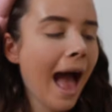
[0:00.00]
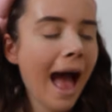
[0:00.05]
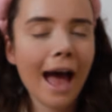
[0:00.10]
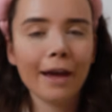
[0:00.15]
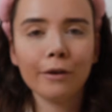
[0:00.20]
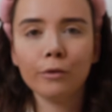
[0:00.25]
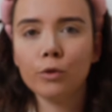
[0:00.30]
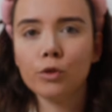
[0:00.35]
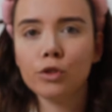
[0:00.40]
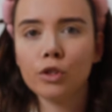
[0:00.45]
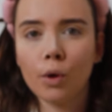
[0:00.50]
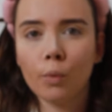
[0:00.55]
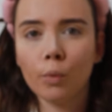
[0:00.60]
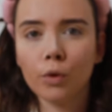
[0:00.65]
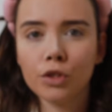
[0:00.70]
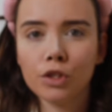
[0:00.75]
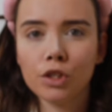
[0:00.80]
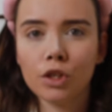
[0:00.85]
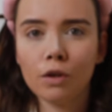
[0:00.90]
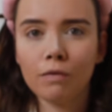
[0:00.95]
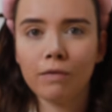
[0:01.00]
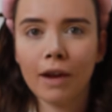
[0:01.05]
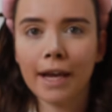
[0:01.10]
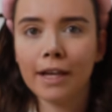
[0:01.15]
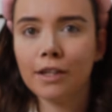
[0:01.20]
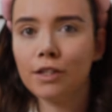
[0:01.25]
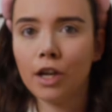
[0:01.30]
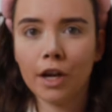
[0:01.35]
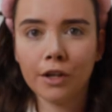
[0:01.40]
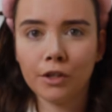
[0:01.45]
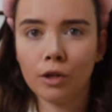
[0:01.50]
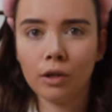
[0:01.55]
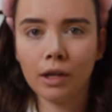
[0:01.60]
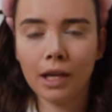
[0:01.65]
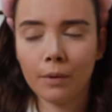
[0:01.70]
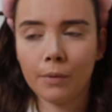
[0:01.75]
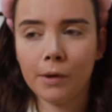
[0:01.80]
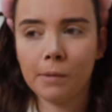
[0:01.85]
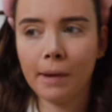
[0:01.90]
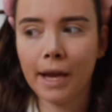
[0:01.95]
And also, once you've like done your
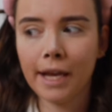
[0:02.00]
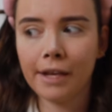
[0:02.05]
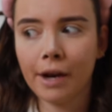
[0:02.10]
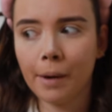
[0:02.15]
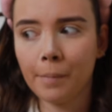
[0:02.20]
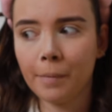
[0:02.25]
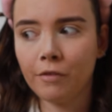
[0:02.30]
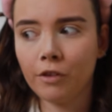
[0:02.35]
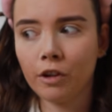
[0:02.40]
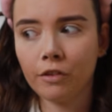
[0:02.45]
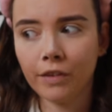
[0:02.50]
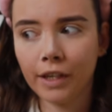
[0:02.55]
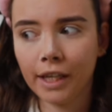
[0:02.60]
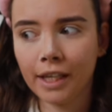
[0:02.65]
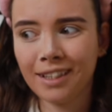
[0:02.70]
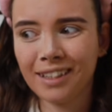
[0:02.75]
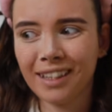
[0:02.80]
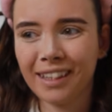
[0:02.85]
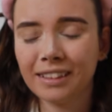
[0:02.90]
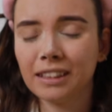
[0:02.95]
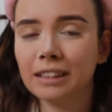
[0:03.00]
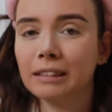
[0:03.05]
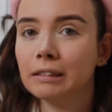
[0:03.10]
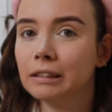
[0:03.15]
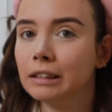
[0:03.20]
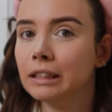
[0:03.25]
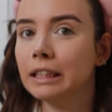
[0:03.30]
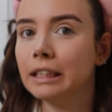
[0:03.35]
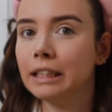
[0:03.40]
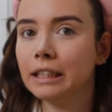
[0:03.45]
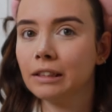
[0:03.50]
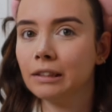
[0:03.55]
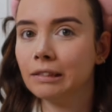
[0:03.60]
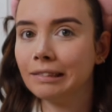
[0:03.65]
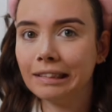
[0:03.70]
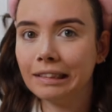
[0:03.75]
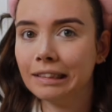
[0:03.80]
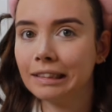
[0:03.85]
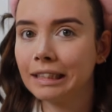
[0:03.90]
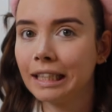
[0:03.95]
liquid makeup, if you're thinking like, oh god, it's
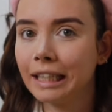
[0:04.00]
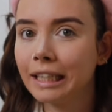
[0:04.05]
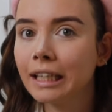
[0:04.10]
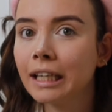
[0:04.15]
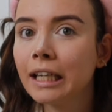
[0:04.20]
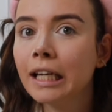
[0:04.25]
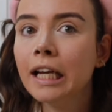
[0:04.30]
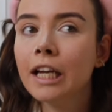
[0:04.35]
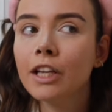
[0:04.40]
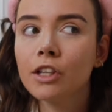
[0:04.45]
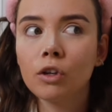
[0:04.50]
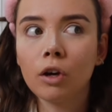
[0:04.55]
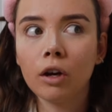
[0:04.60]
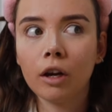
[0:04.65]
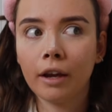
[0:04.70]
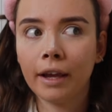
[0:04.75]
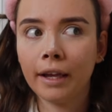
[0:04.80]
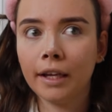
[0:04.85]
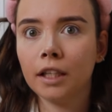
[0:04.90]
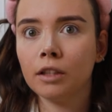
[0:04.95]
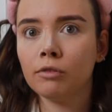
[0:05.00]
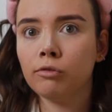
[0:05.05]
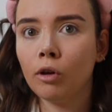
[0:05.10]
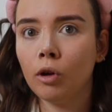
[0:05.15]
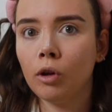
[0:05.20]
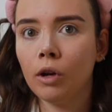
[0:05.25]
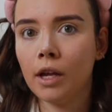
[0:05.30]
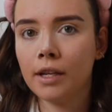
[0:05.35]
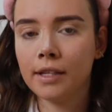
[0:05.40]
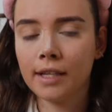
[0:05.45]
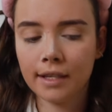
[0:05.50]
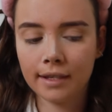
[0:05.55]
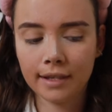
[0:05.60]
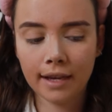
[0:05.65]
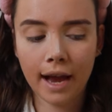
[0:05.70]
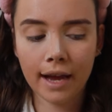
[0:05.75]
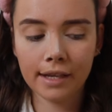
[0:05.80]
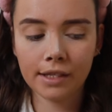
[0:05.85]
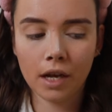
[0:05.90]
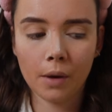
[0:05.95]
not looking as flawless
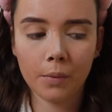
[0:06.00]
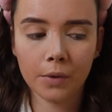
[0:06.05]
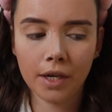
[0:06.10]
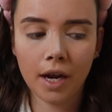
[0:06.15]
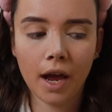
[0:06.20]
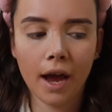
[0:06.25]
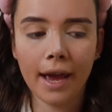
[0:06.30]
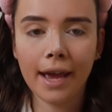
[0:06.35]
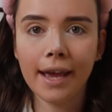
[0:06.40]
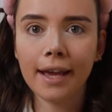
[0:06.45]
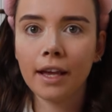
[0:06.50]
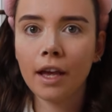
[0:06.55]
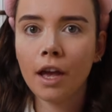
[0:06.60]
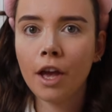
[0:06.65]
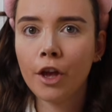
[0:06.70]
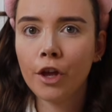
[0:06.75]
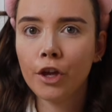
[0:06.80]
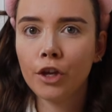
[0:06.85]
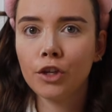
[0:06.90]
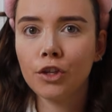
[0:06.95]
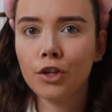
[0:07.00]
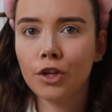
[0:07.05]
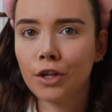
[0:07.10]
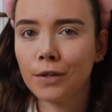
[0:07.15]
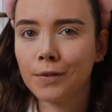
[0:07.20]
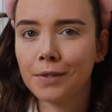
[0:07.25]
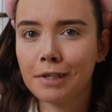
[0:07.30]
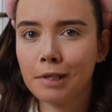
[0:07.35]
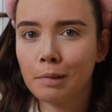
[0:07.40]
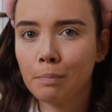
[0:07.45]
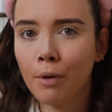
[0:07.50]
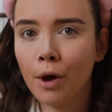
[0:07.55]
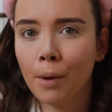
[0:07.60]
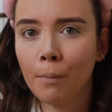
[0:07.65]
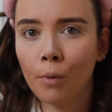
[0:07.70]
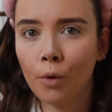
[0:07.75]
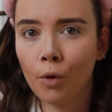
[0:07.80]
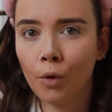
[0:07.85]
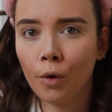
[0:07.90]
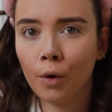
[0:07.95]
as I would like, you can just
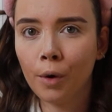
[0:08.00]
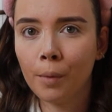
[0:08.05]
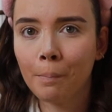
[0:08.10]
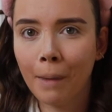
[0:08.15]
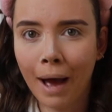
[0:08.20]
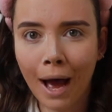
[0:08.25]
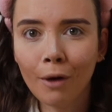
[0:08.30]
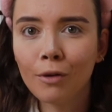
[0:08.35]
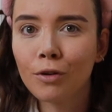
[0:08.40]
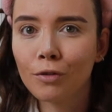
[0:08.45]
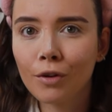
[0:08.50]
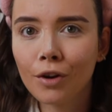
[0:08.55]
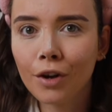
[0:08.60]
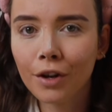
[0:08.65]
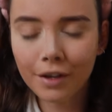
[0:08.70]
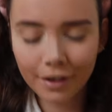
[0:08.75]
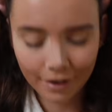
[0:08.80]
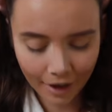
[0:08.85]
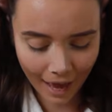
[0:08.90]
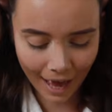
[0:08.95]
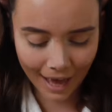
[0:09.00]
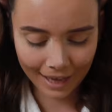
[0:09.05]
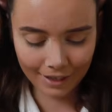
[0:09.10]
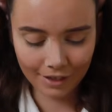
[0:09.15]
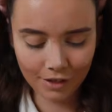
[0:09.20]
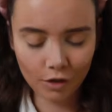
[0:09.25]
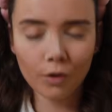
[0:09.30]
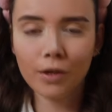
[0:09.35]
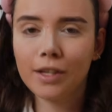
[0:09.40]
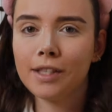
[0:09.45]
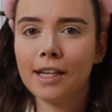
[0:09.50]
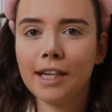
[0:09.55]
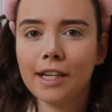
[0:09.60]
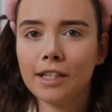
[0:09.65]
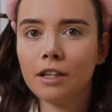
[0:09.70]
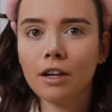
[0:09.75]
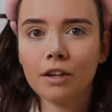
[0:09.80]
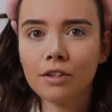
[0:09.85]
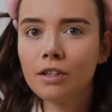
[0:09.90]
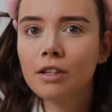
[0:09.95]
put more powder on, and honestly
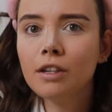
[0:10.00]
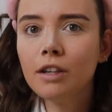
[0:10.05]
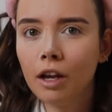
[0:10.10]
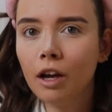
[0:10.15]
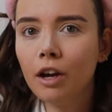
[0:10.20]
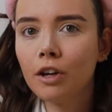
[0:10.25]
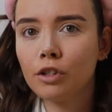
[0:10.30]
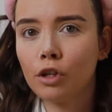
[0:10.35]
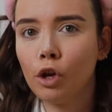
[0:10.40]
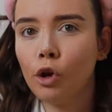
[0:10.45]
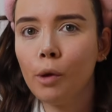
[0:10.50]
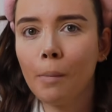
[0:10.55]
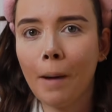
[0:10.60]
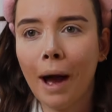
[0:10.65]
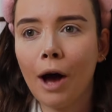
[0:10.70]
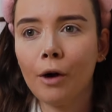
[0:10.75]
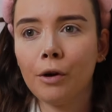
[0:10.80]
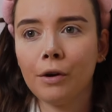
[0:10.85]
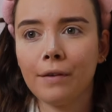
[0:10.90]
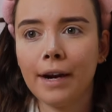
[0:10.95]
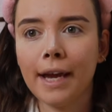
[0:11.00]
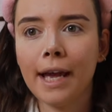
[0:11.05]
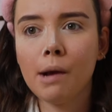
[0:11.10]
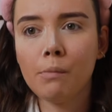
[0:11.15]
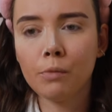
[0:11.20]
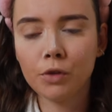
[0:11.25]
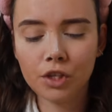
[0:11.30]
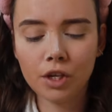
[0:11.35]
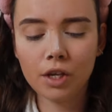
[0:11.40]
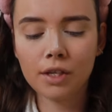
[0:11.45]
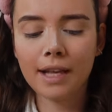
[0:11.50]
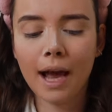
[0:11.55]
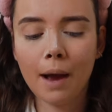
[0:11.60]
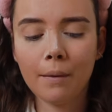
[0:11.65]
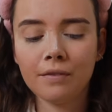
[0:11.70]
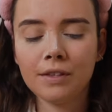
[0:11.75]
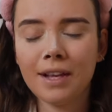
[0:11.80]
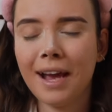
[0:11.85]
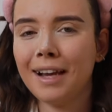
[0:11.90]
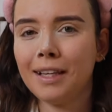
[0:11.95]
it doesn't look too powdery. And once you set
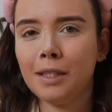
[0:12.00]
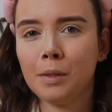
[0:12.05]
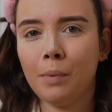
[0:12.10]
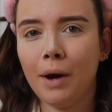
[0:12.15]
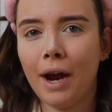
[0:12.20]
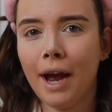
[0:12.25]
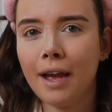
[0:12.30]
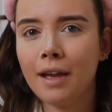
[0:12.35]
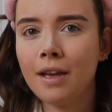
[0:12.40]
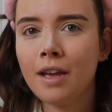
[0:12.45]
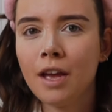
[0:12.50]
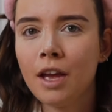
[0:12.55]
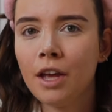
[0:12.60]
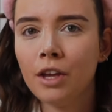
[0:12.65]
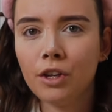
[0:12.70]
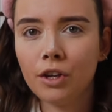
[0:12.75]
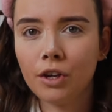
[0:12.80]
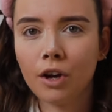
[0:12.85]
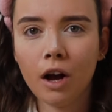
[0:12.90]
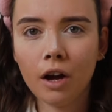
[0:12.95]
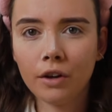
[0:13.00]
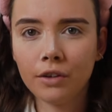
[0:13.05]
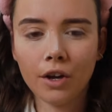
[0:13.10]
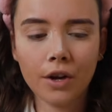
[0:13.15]
with setting spray, you can't